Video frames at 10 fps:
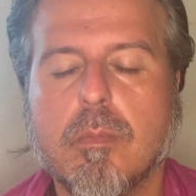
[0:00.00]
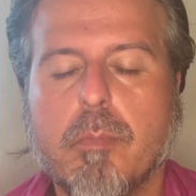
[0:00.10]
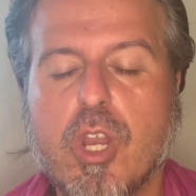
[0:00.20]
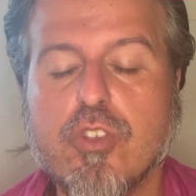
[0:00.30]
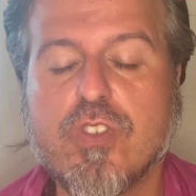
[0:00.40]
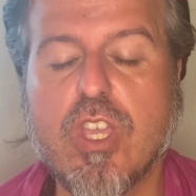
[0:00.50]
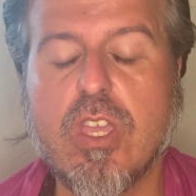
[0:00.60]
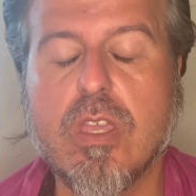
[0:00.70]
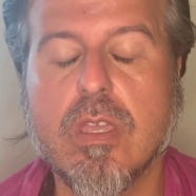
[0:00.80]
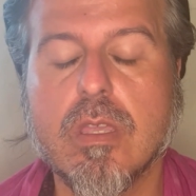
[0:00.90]
But you
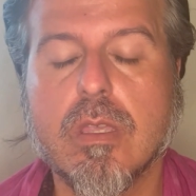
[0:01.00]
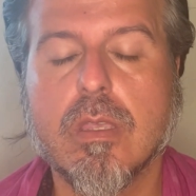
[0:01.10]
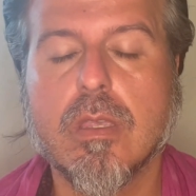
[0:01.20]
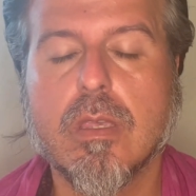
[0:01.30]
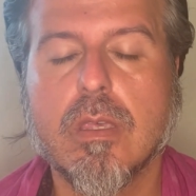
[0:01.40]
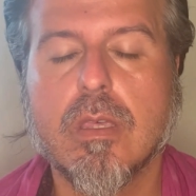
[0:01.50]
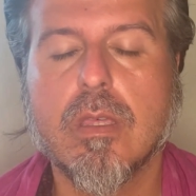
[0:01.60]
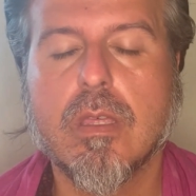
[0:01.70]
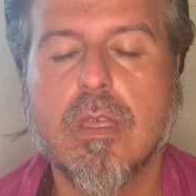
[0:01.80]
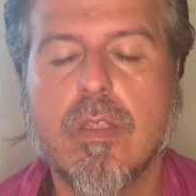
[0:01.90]
see,
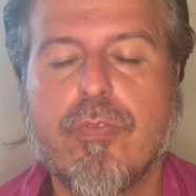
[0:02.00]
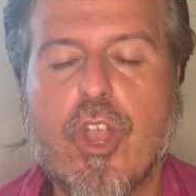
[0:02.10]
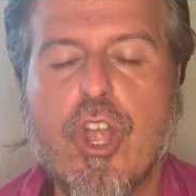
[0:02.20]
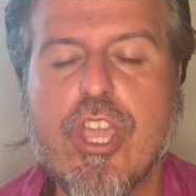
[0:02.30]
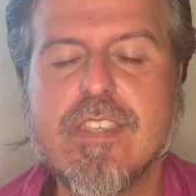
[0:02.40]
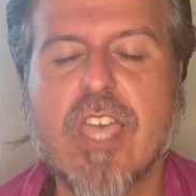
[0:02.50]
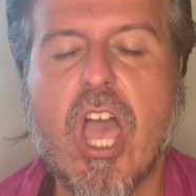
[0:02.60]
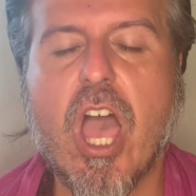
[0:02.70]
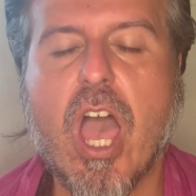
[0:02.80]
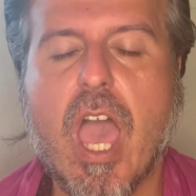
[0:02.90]
there is
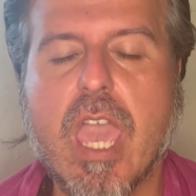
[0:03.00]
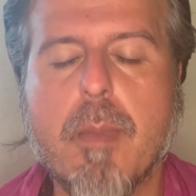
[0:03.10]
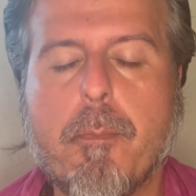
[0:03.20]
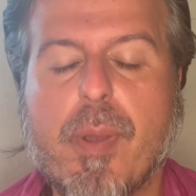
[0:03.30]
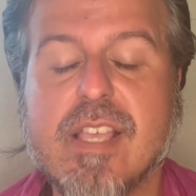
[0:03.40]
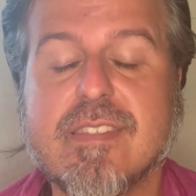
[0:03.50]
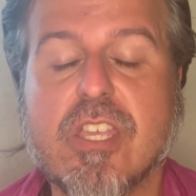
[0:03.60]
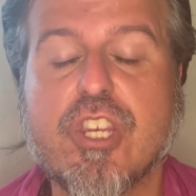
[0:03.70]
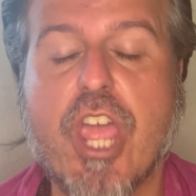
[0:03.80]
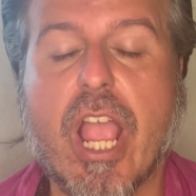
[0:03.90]
a
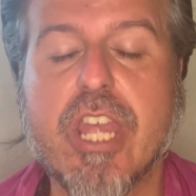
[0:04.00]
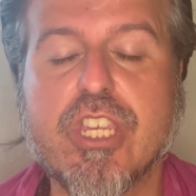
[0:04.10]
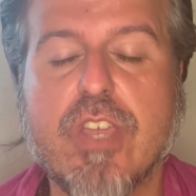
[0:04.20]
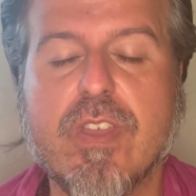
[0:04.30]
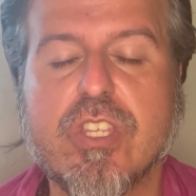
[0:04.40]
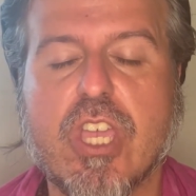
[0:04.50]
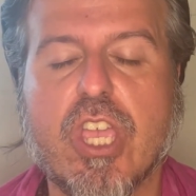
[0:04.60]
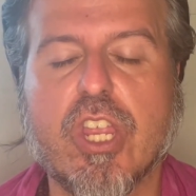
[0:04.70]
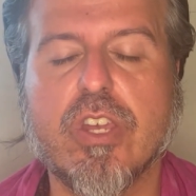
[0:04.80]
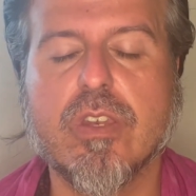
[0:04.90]
implicit negativity
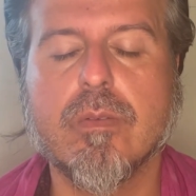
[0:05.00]
in it,